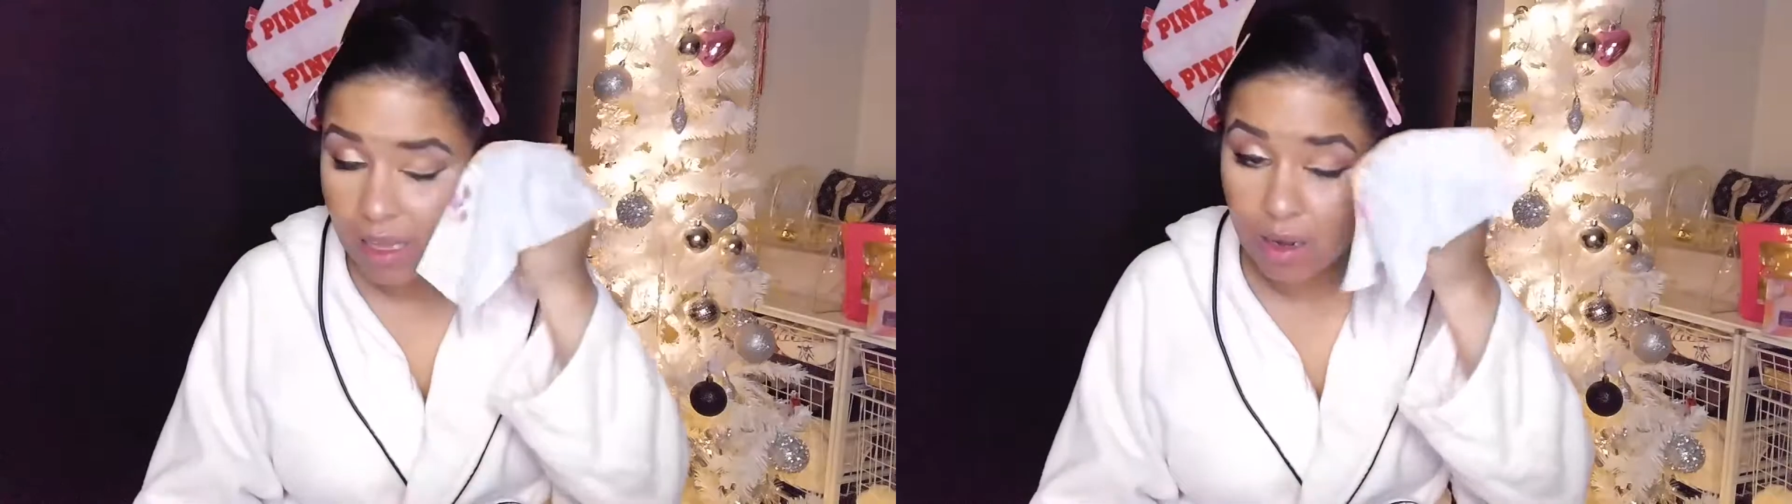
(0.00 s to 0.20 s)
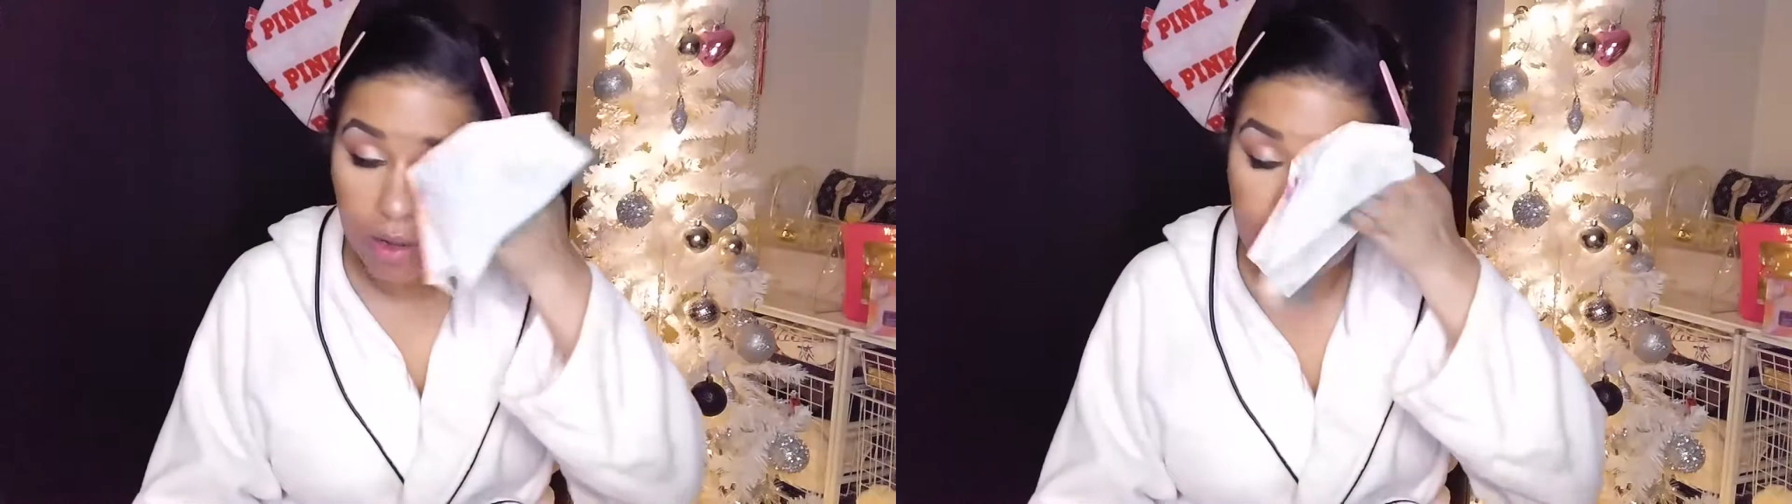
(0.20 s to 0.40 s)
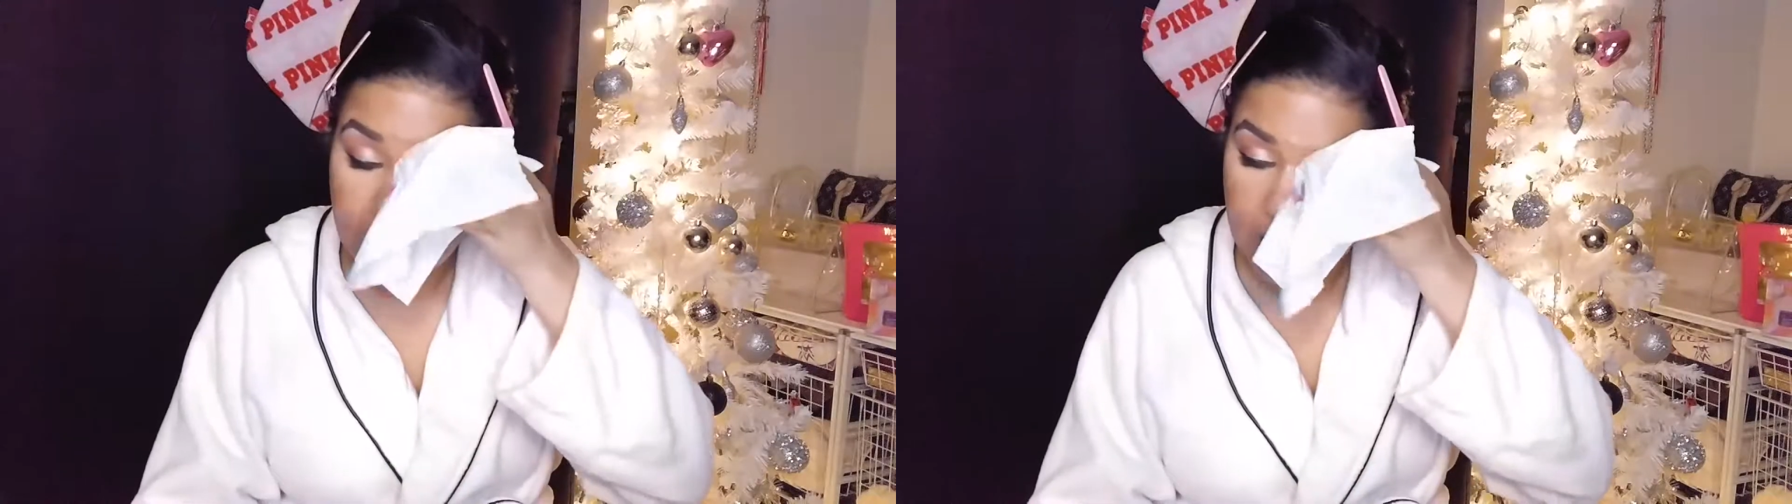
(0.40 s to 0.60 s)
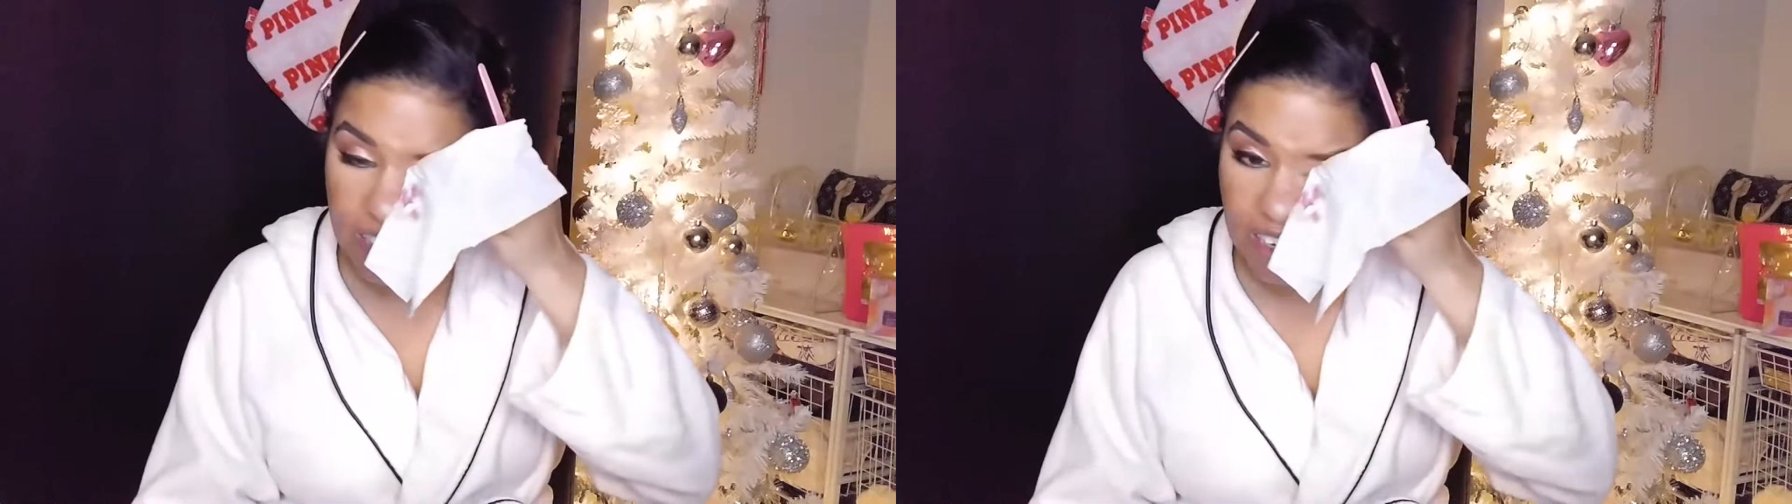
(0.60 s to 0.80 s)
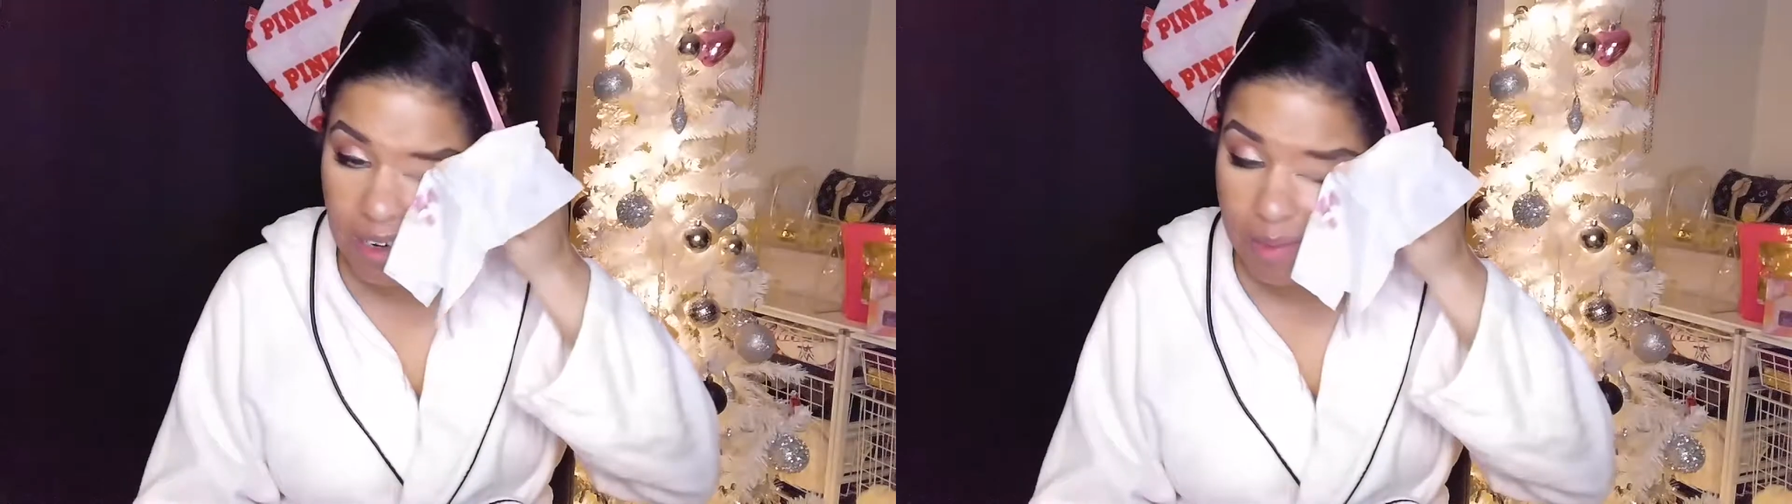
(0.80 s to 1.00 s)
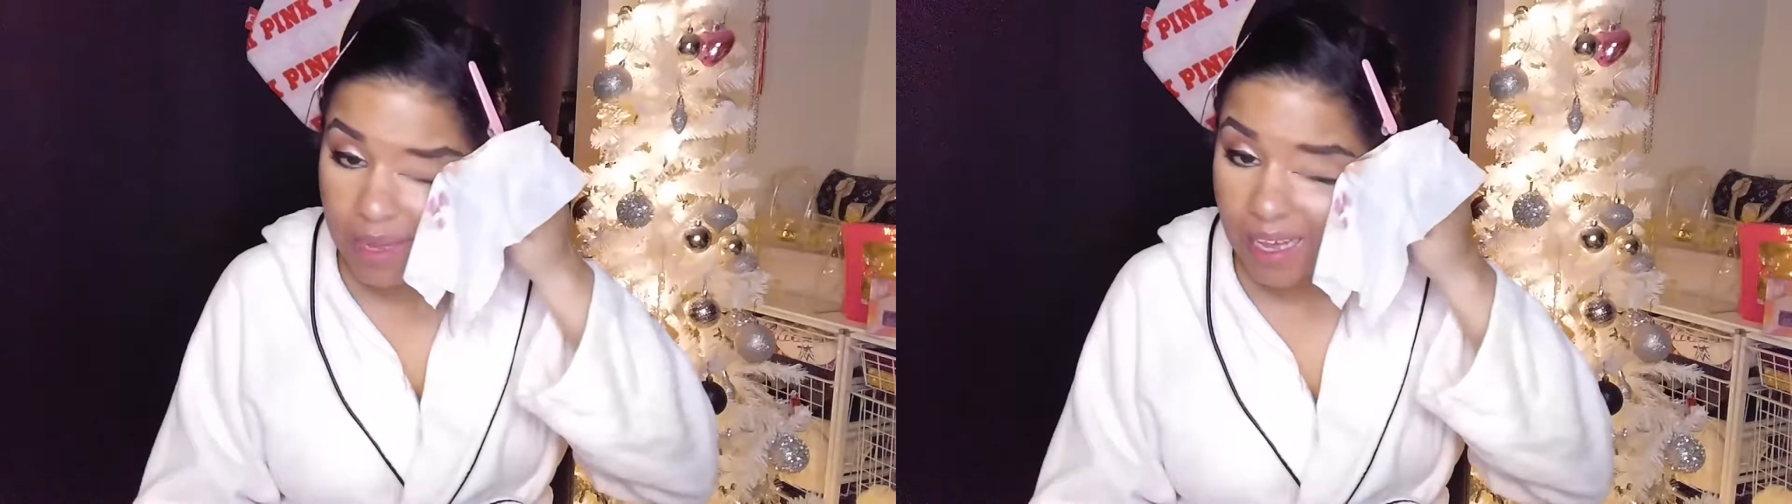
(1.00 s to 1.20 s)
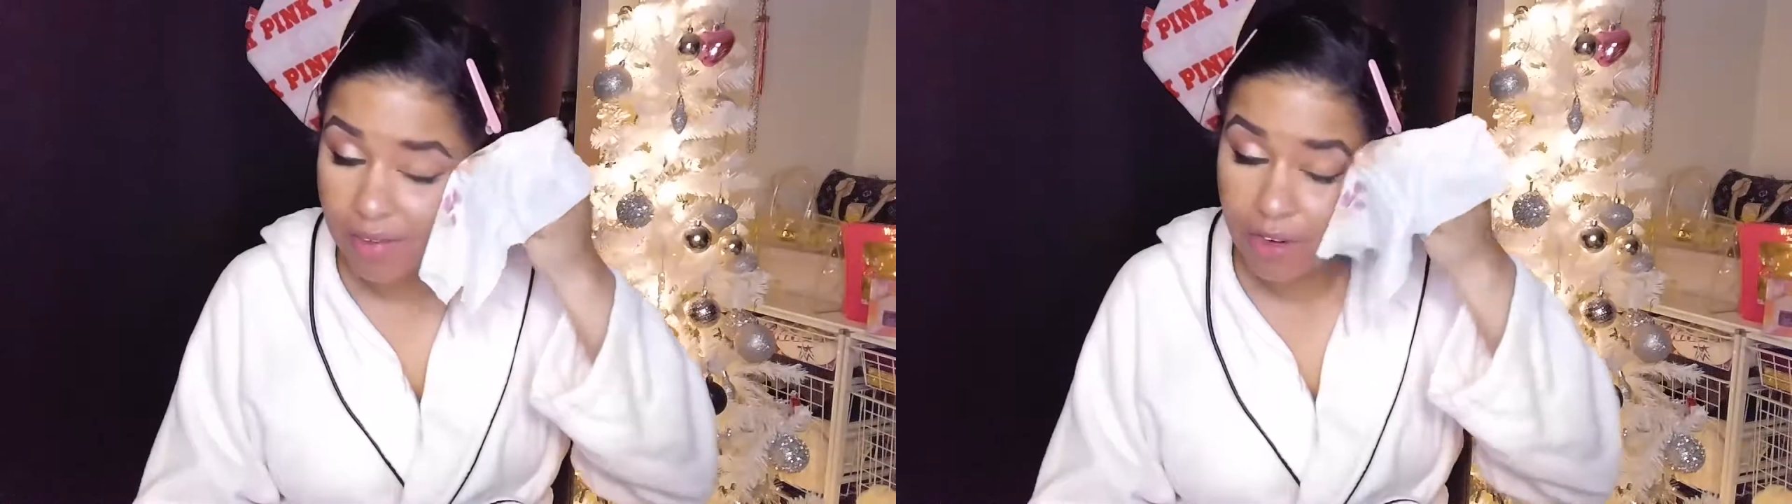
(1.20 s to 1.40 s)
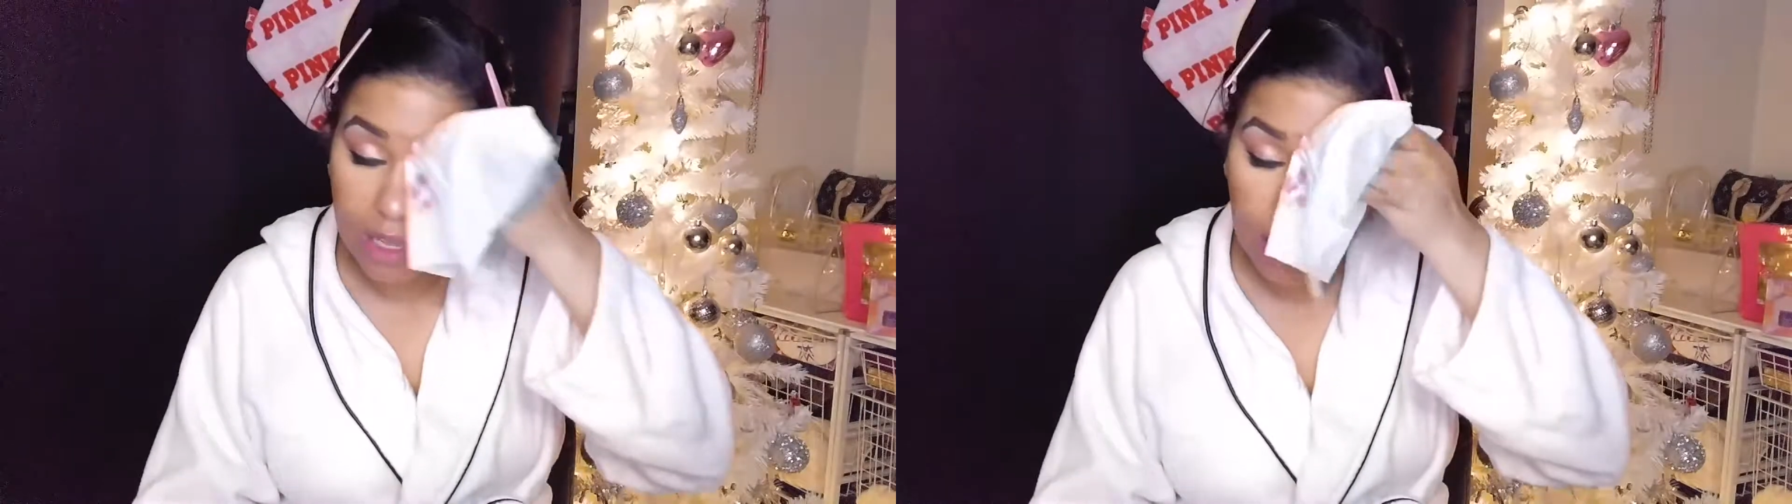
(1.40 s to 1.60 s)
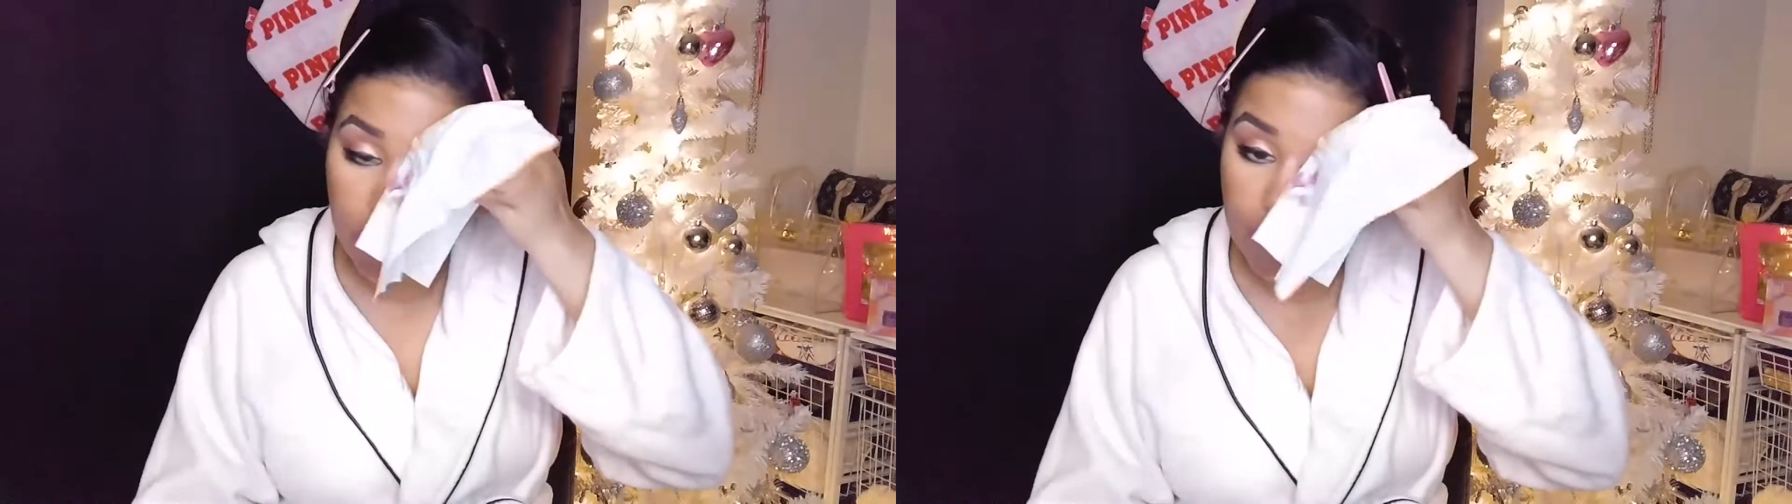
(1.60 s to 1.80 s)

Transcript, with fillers: I don't know if that's good or bad for y'all,